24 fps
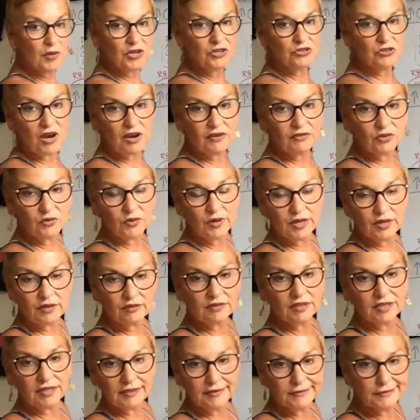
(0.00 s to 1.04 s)
drive
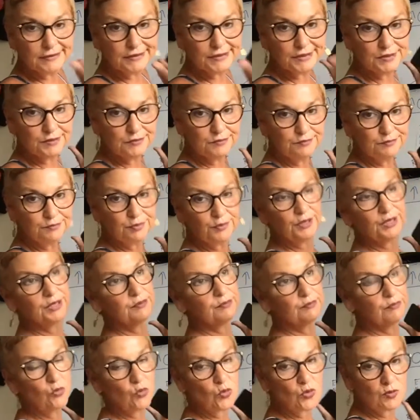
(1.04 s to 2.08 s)
around, I breathe
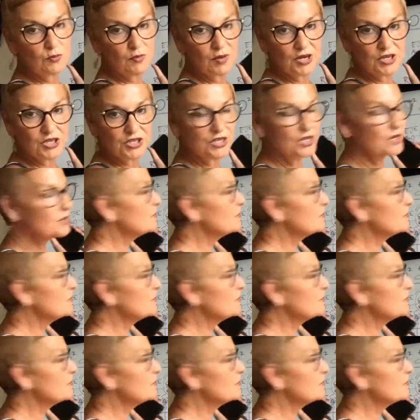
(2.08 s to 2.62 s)
more than my share